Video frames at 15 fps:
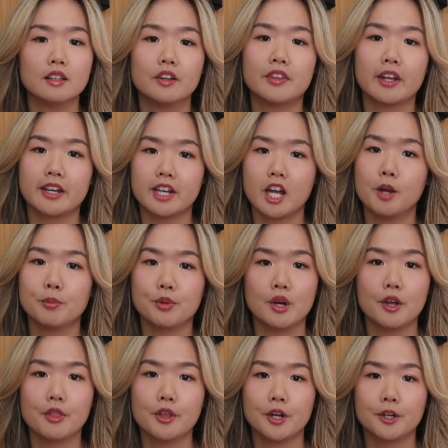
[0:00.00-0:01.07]
lot that can help you
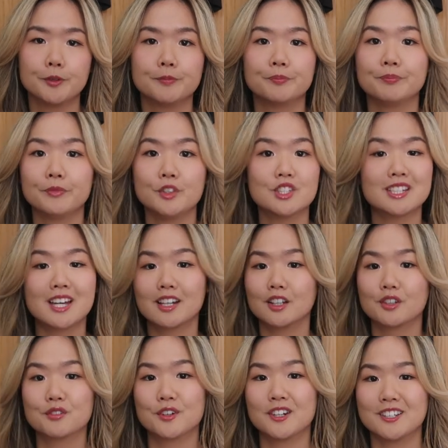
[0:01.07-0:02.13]
out there. You just gotta
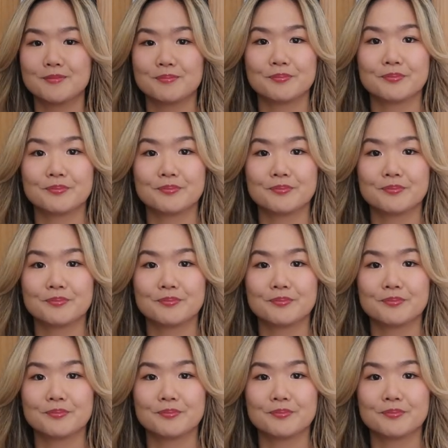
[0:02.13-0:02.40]
look for it.